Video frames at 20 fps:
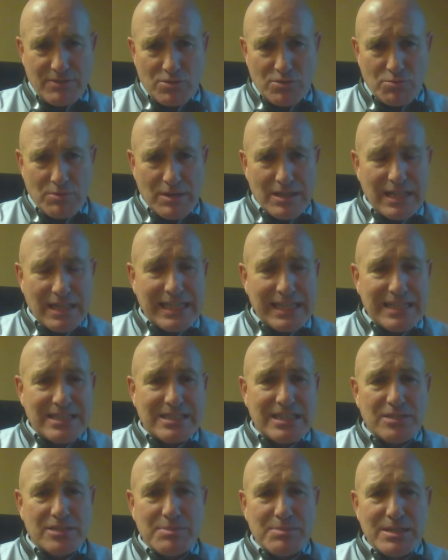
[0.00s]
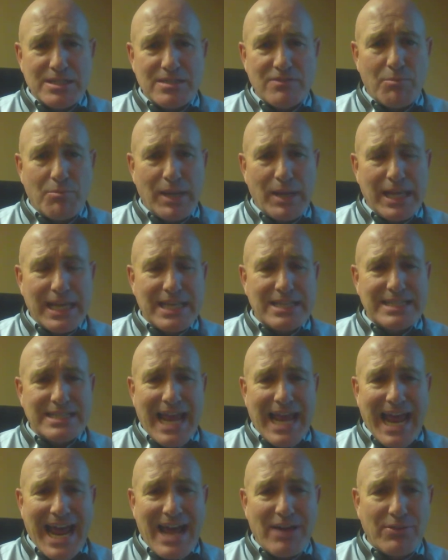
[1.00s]
It's one of the least expensive plans
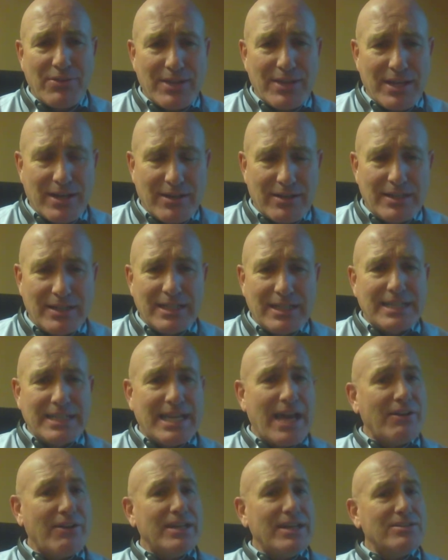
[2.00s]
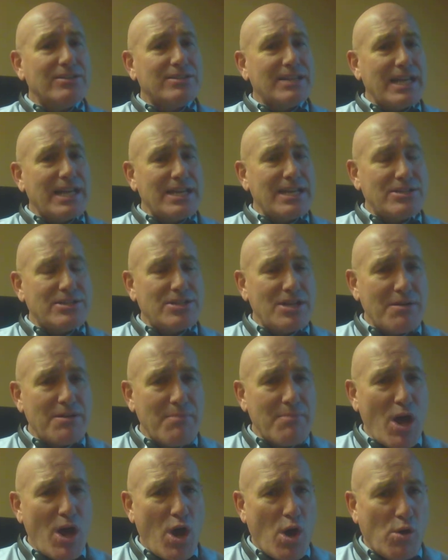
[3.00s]
out there. Now, it is an
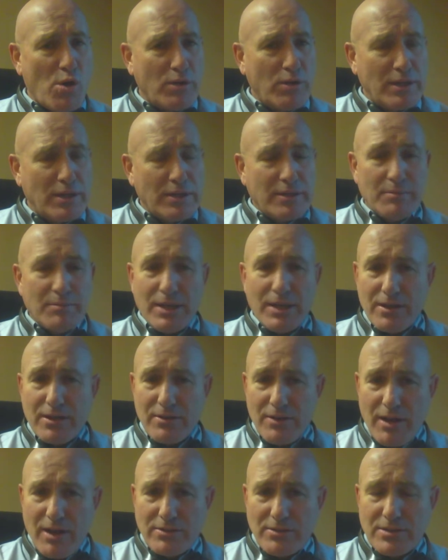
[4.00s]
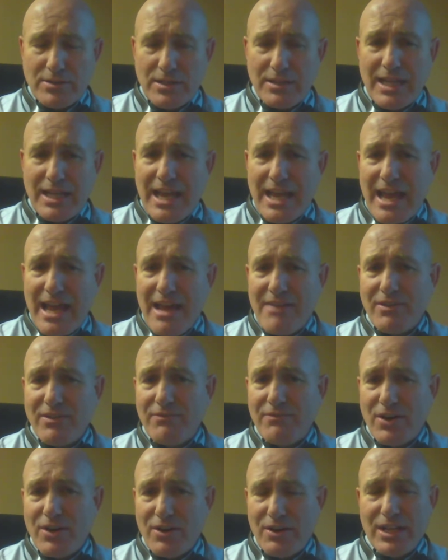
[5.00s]
HMO, but here in Austin, they have a
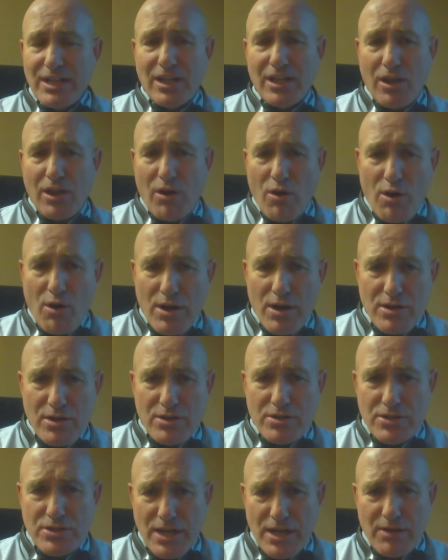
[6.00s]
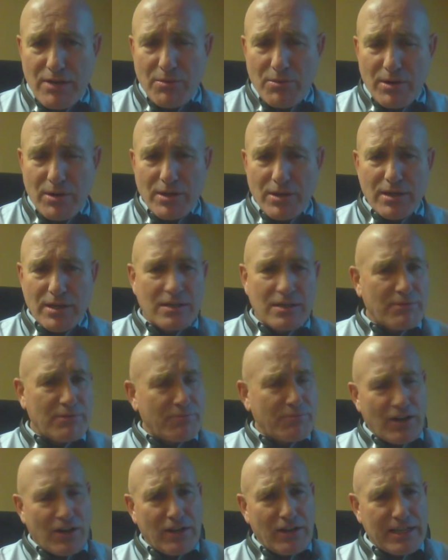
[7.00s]
very large network, and it's
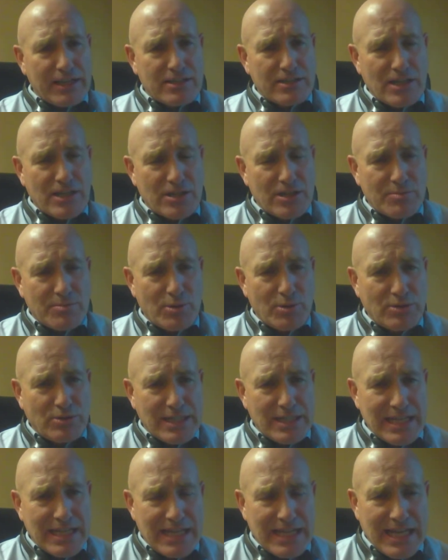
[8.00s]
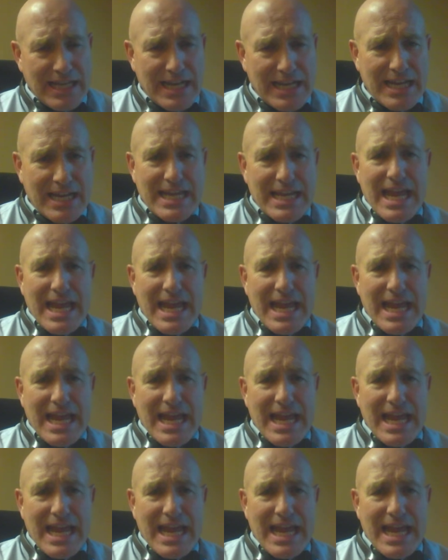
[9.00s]
fairly accessible to get in.